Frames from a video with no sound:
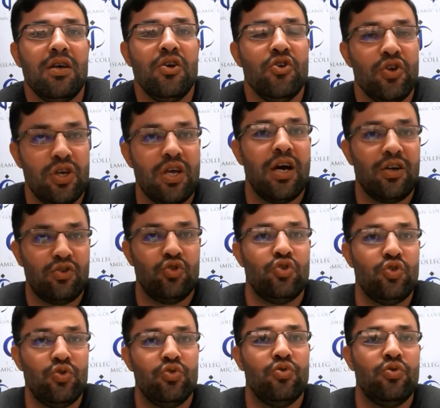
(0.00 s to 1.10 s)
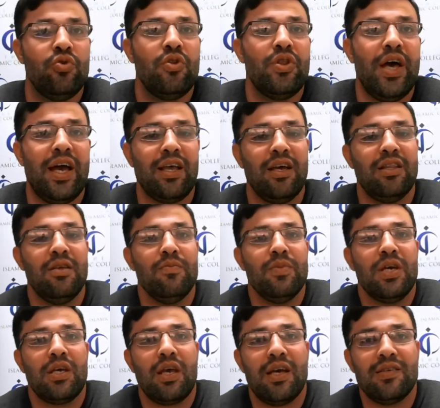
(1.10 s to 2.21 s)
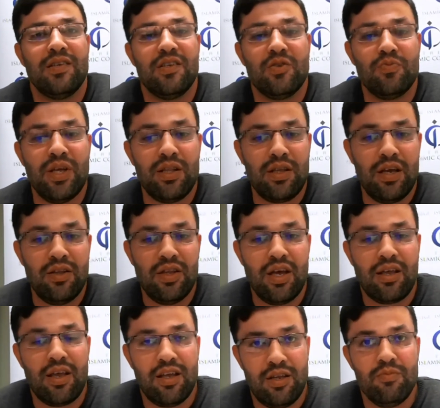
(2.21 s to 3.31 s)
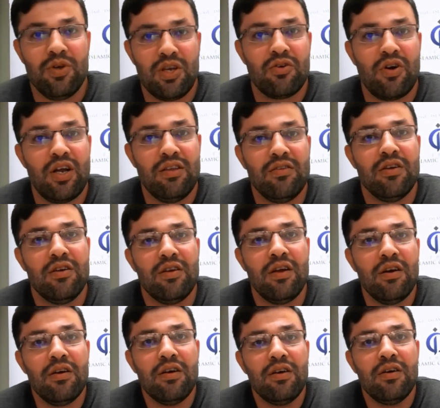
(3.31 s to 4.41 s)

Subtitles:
in regard to the academic assessment and academic criteria.